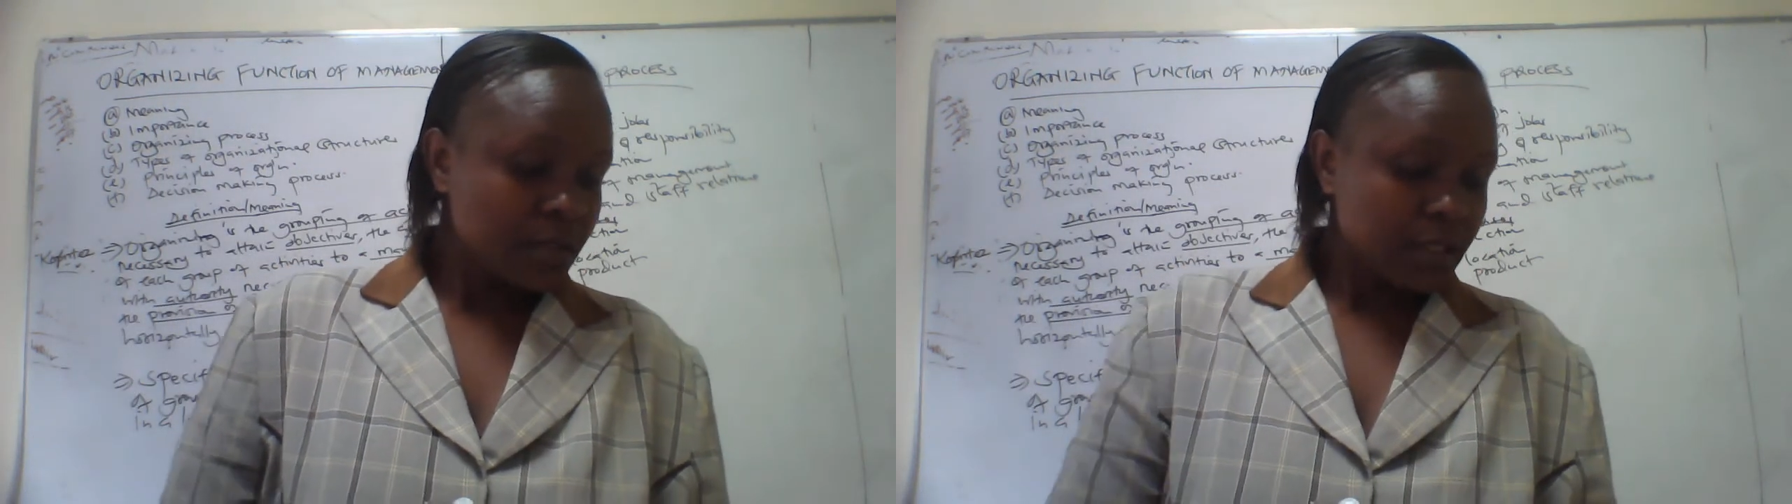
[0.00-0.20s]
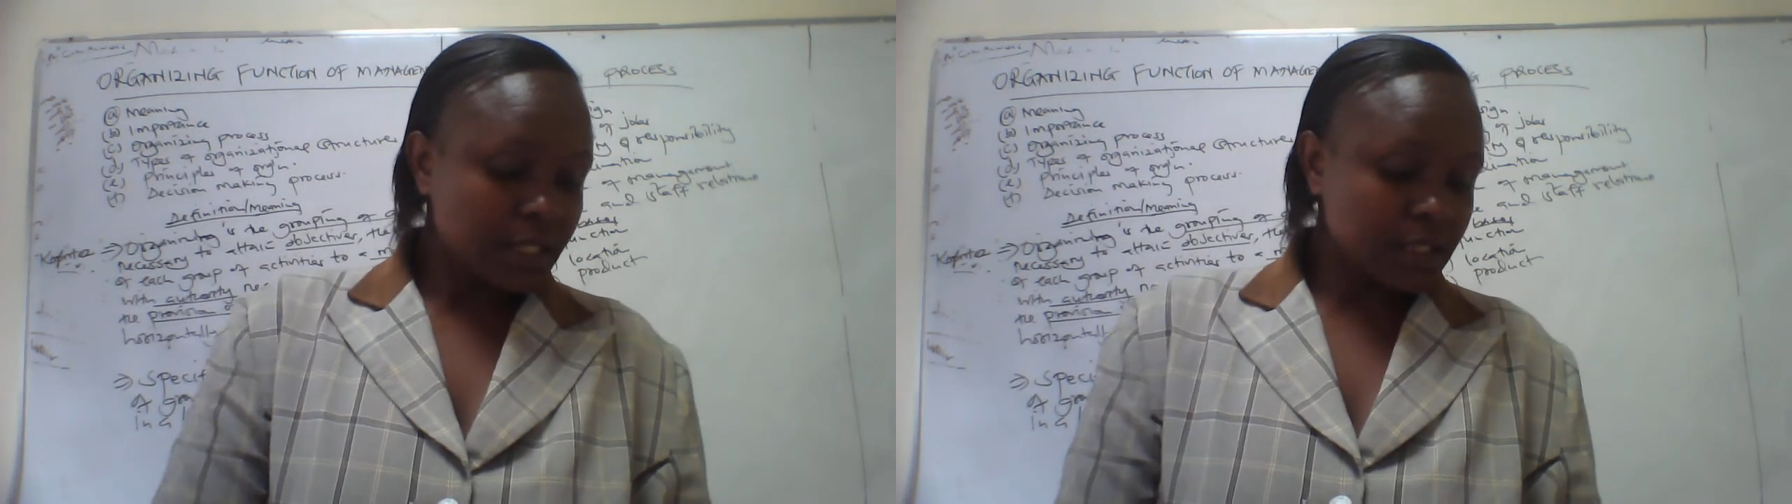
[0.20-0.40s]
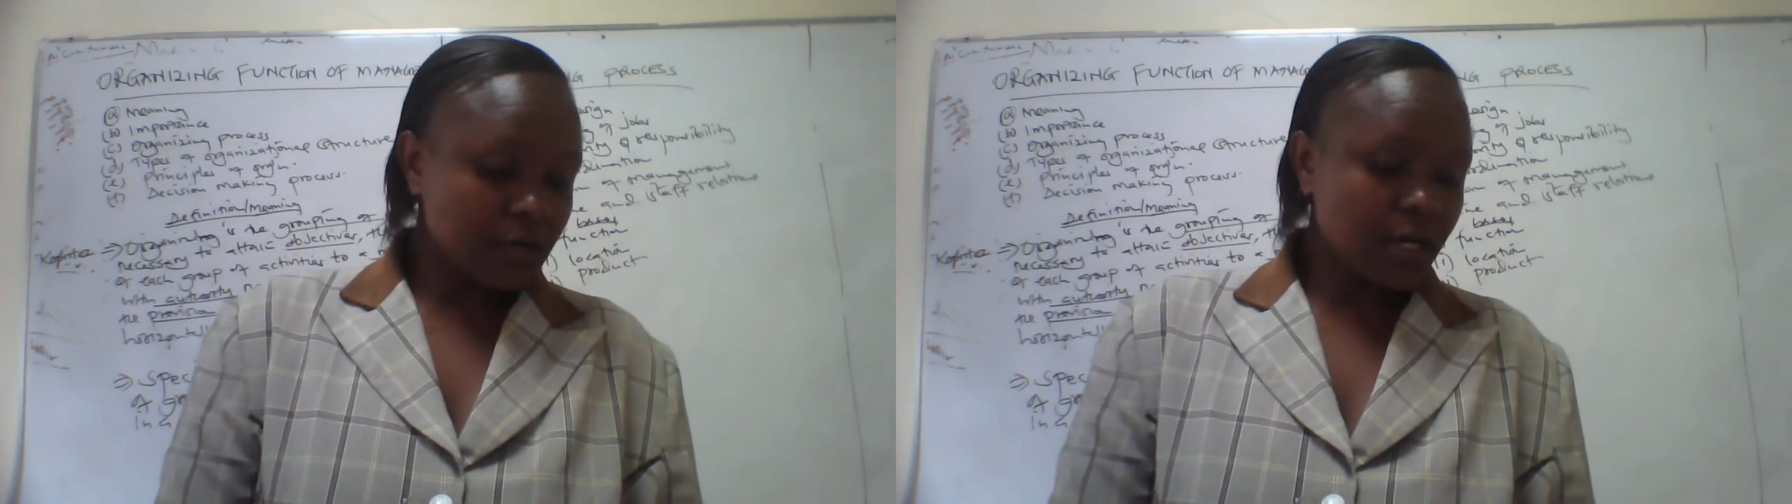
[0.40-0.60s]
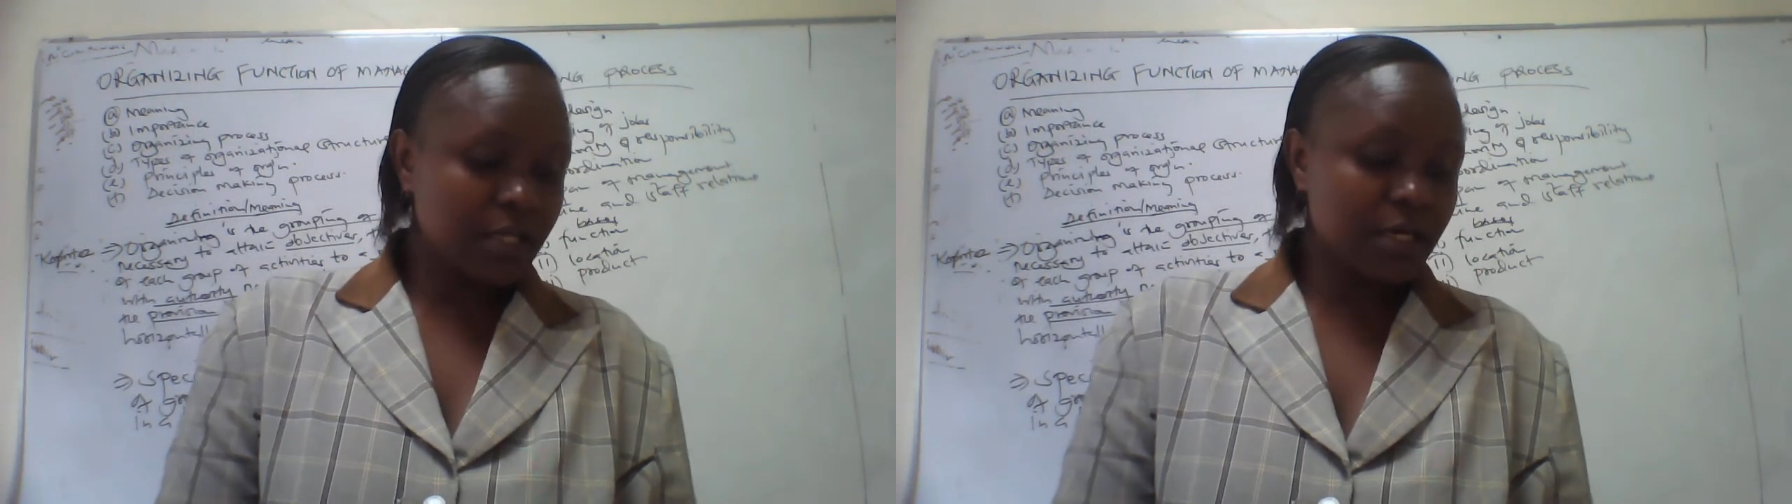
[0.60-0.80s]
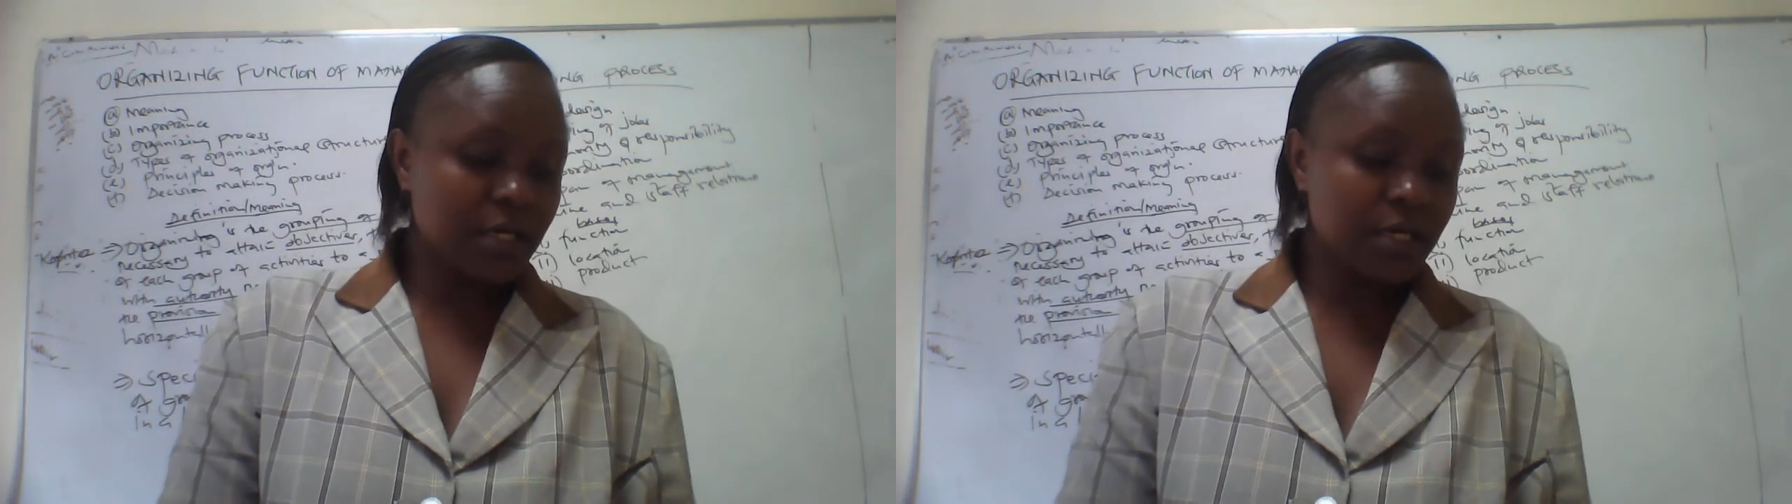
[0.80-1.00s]
Let's look at
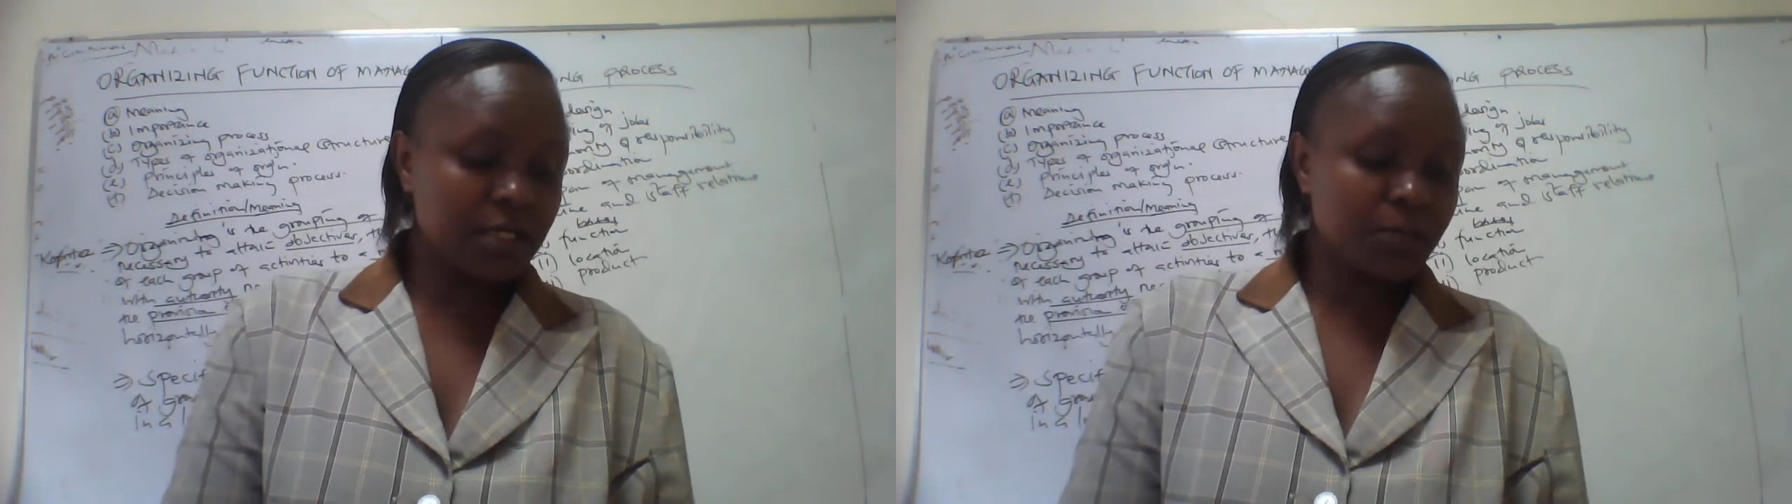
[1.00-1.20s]
the